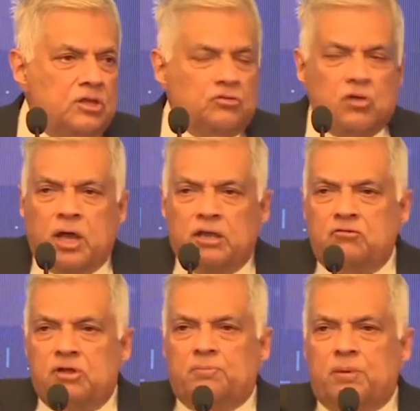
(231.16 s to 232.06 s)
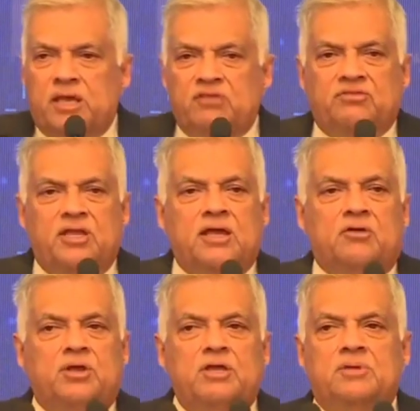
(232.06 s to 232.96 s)
So I will place the
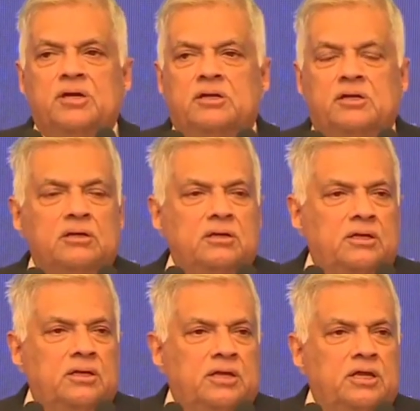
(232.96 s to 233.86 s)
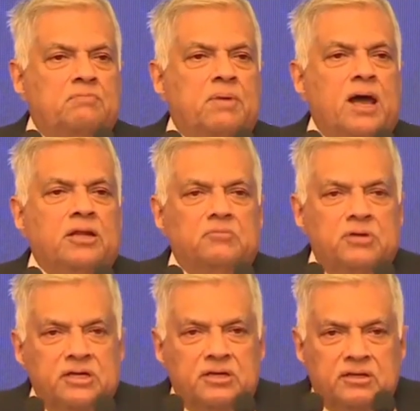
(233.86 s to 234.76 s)
agreement in
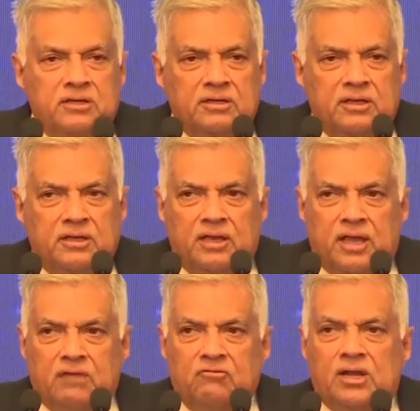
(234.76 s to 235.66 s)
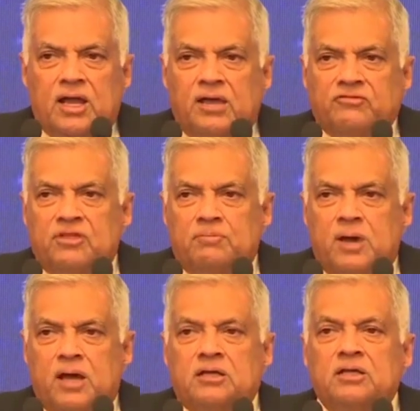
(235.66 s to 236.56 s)
Parliament and will ask the
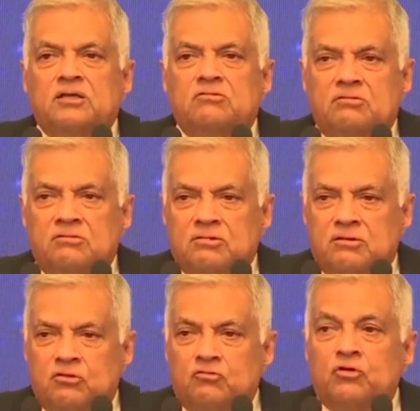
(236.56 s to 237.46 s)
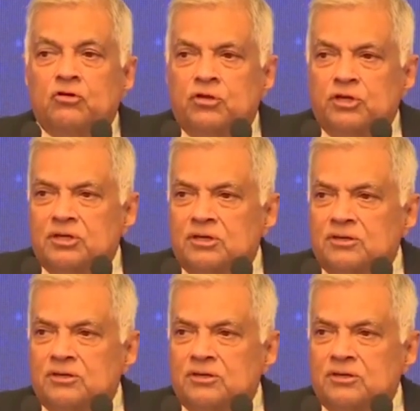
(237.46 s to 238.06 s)
parties to vote on it,